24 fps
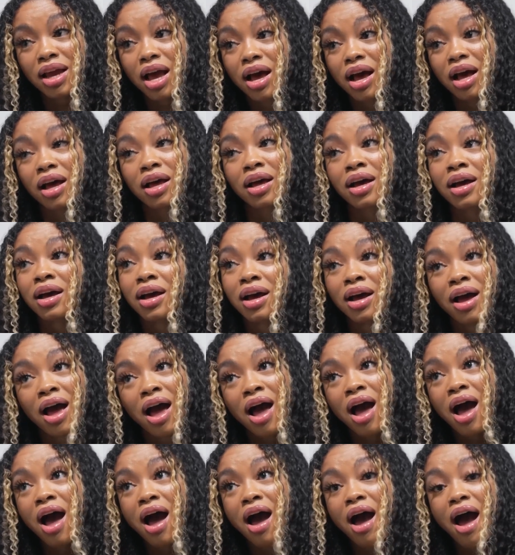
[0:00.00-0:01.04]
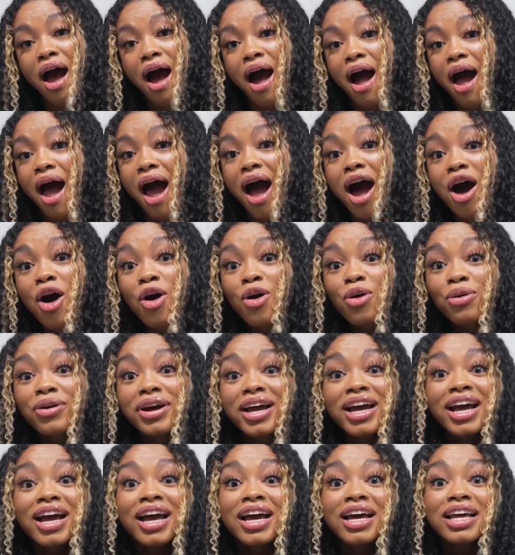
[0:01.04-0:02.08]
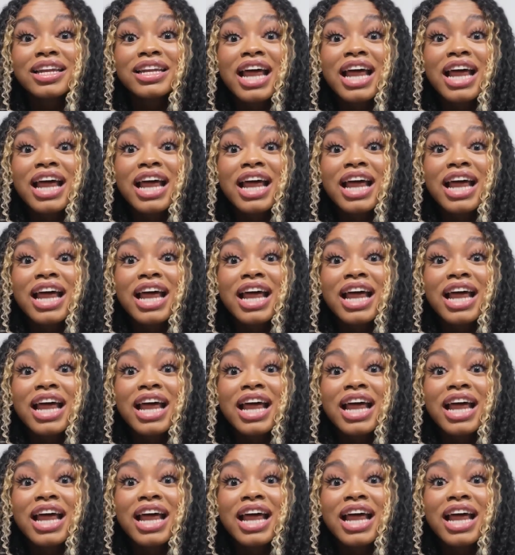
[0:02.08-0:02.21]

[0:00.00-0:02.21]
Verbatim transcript: it don't take four hundred thousand dollars.